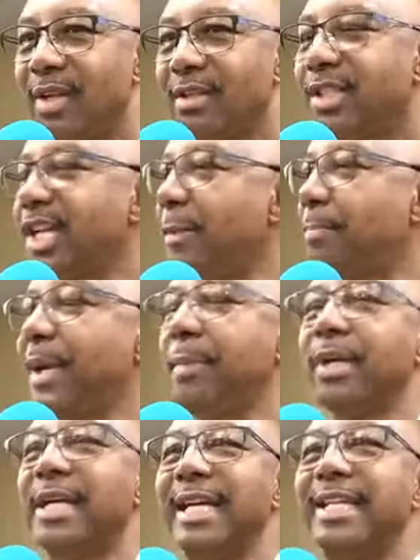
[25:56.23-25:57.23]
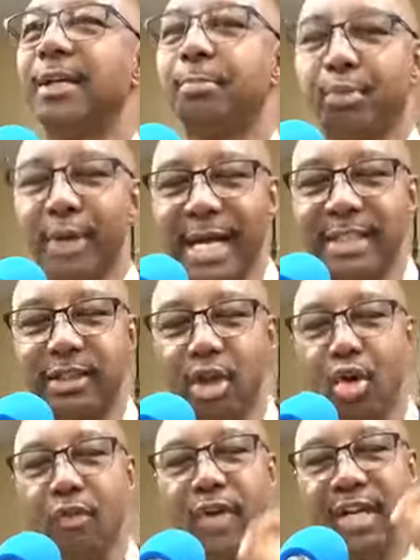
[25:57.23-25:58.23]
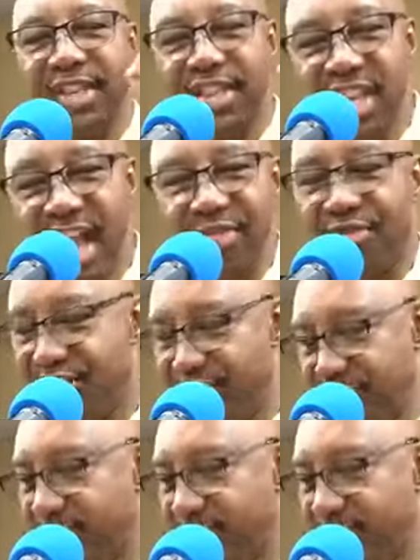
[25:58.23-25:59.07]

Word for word: Some people get depressed over nothing.